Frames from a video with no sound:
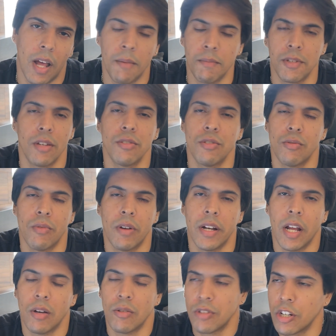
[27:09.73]
I'm telling you right
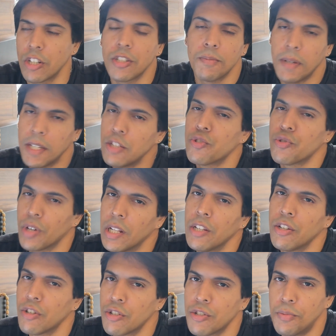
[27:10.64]
now, there's been
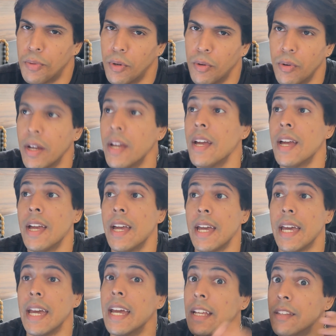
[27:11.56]
trillionaires, bro,
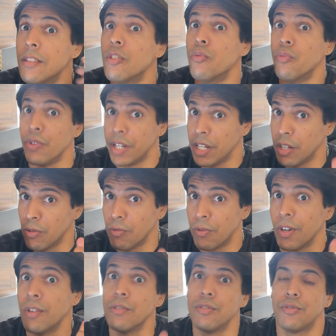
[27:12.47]
and real
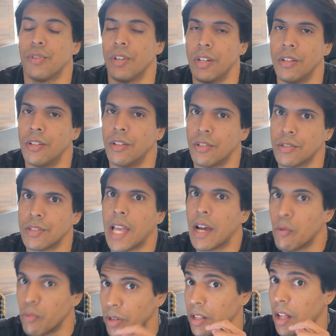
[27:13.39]
trillionaires,
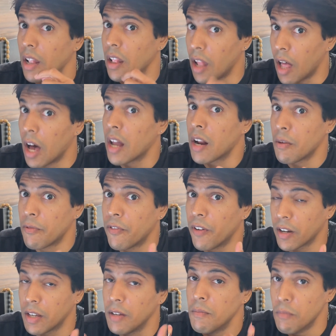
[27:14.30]
like with a lot of
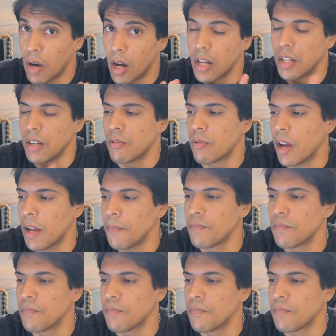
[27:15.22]
fucking money, right?